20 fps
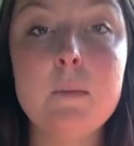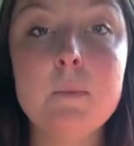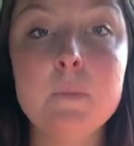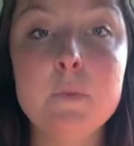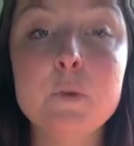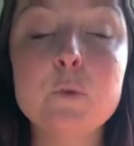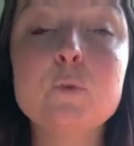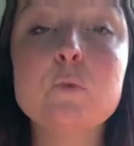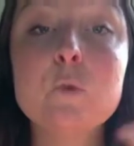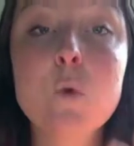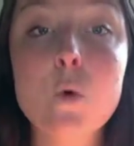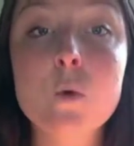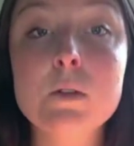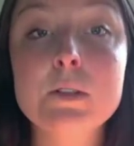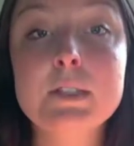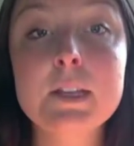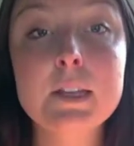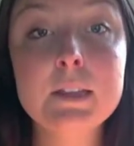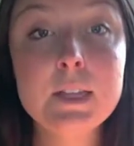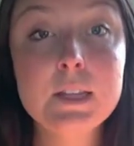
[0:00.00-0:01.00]
the
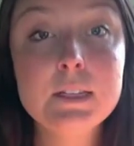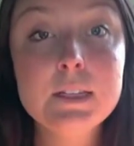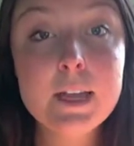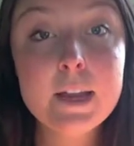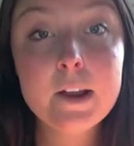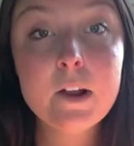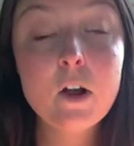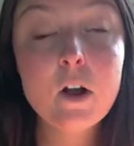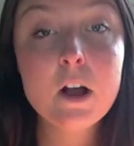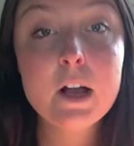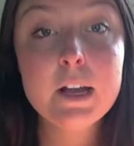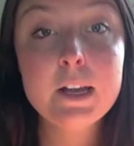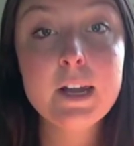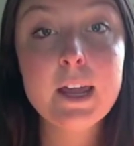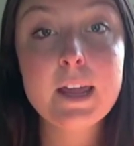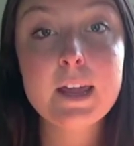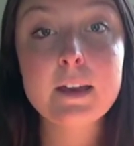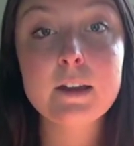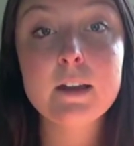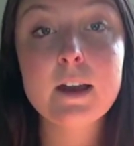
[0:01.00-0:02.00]
roles that they take on
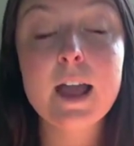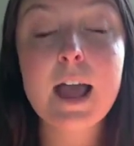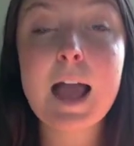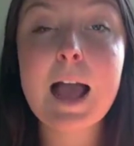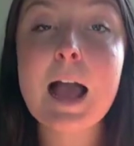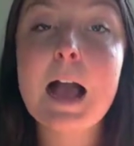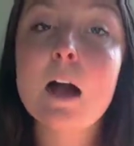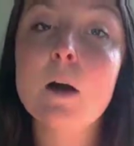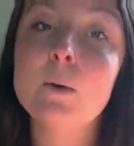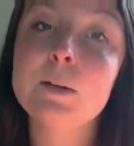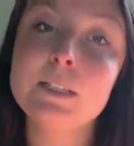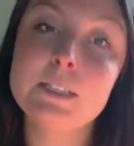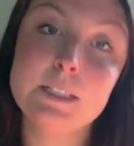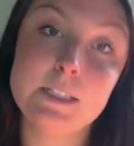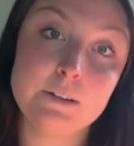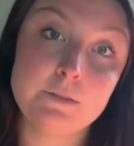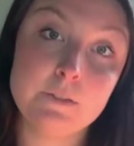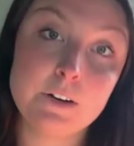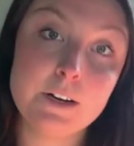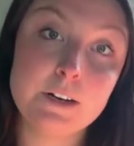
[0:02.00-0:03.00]
and how it's
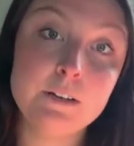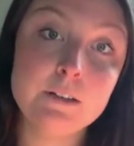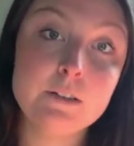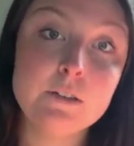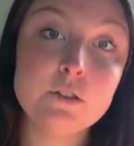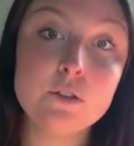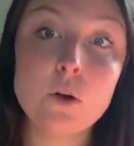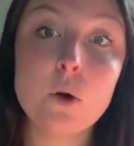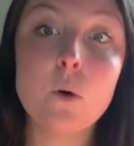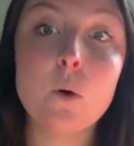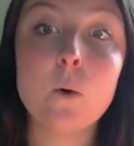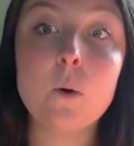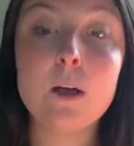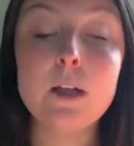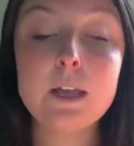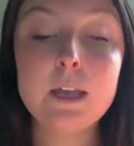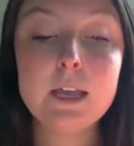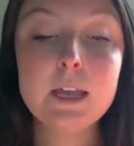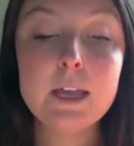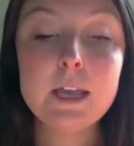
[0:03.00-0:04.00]
different. So
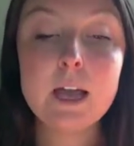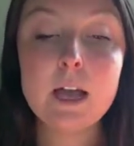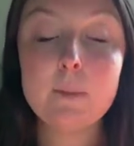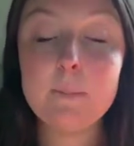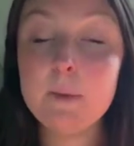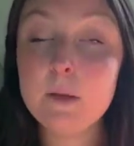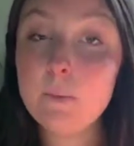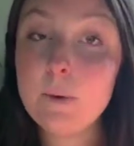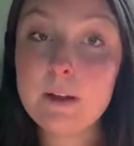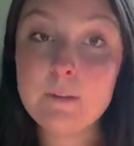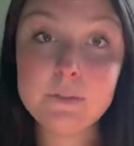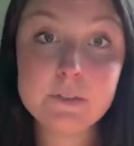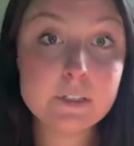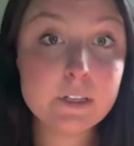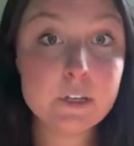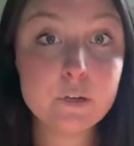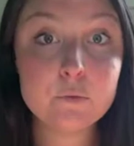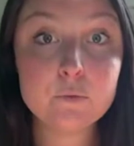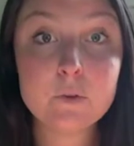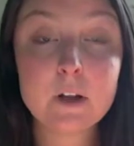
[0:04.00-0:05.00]
a midwife is
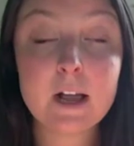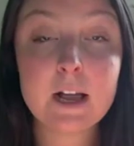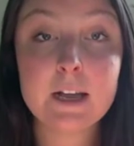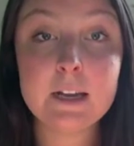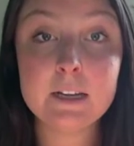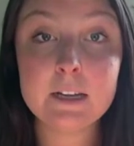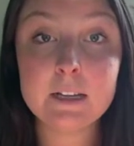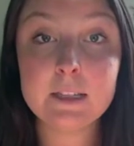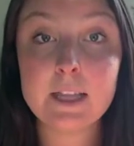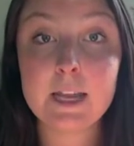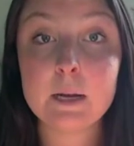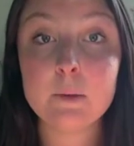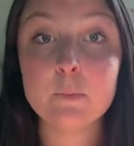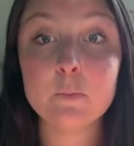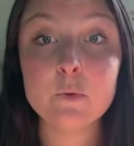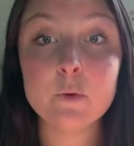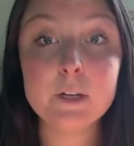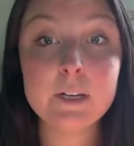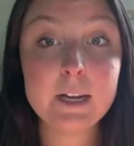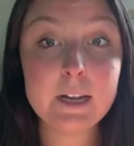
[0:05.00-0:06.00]
going to run like
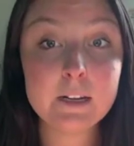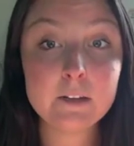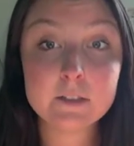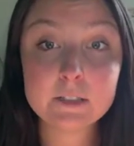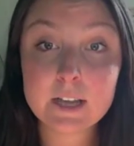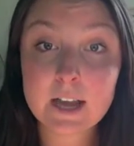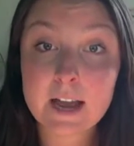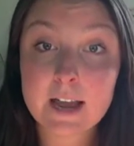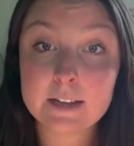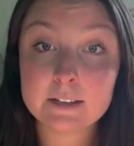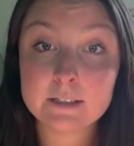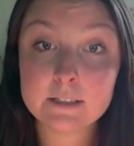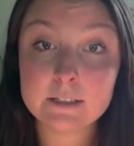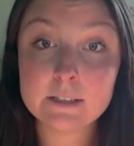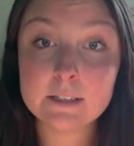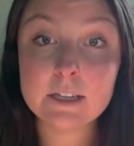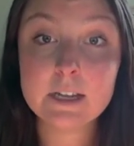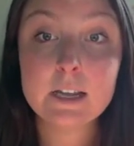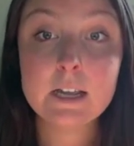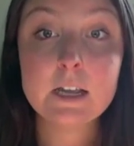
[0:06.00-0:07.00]
prenatal
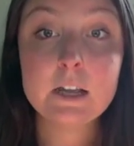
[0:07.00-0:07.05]
tests.